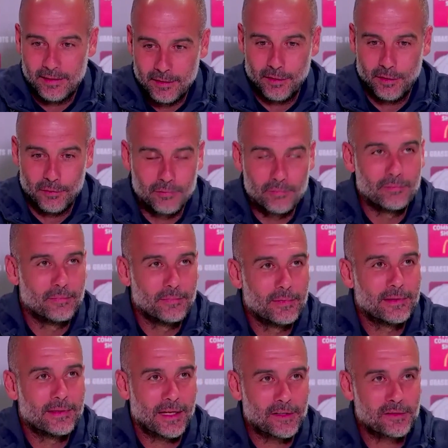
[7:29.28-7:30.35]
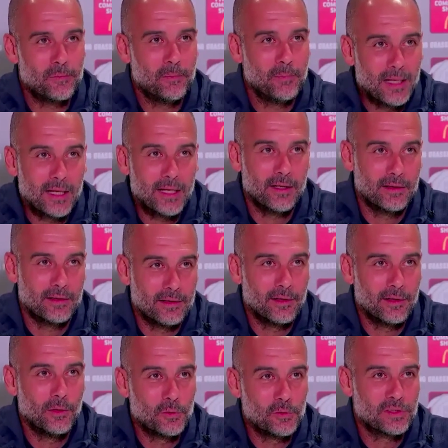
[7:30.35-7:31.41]
you know, 1,000 million
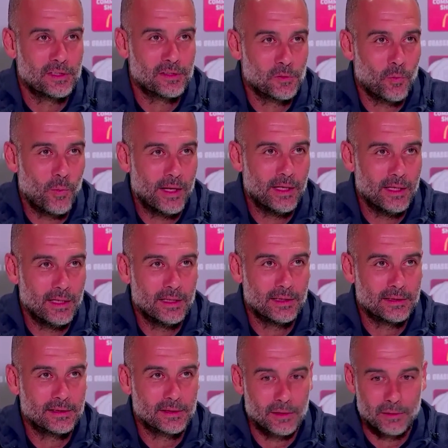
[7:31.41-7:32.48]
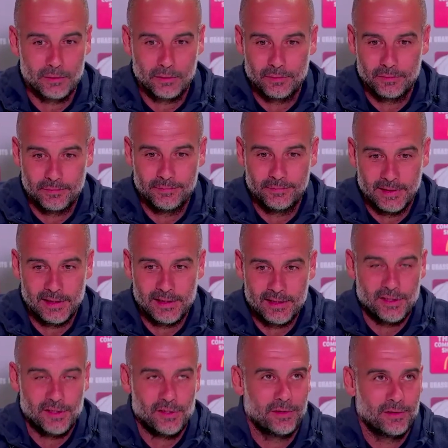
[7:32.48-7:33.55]
losers in 1 year, so the
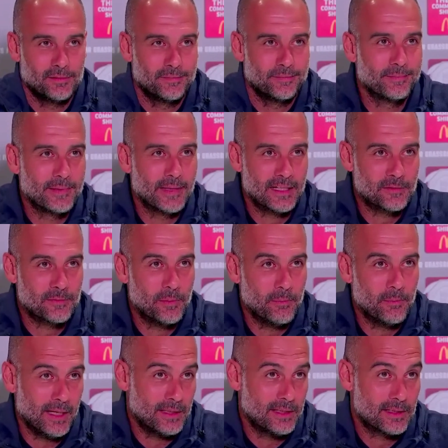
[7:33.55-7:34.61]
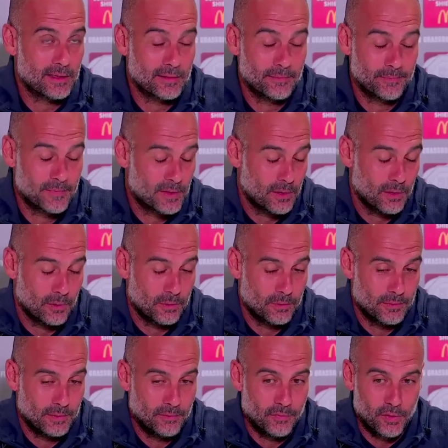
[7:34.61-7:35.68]
decision has been made.
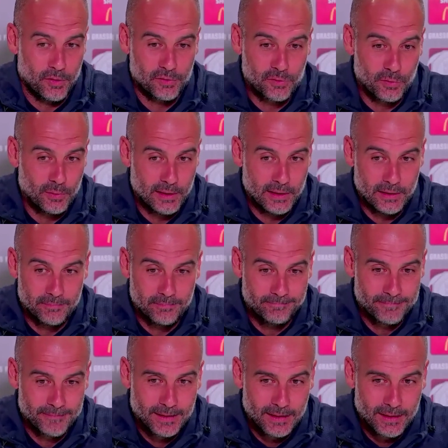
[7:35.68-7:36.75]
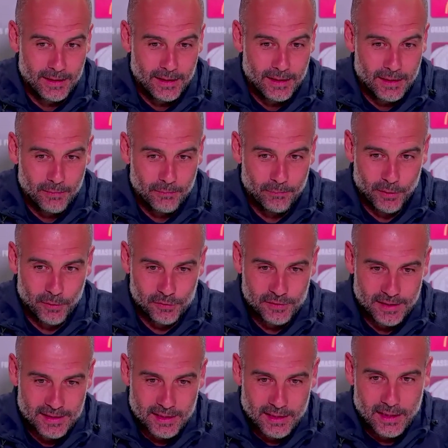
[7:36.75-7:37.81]
So unfortunately,
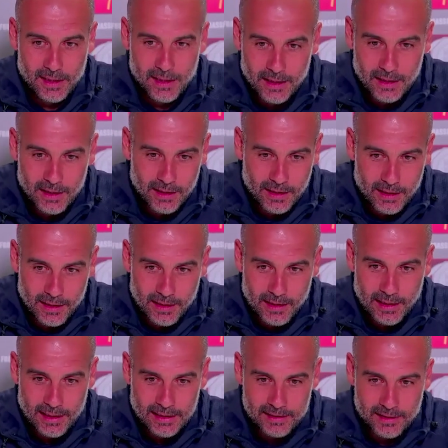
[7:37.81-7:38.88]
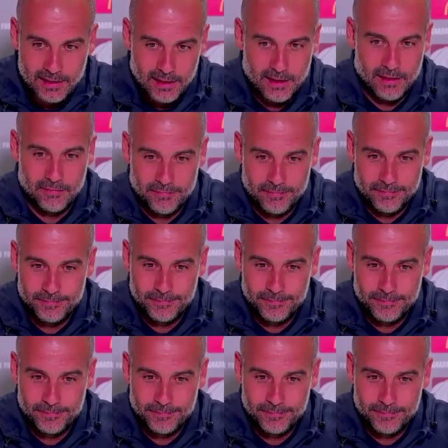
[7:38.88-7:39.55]
because as a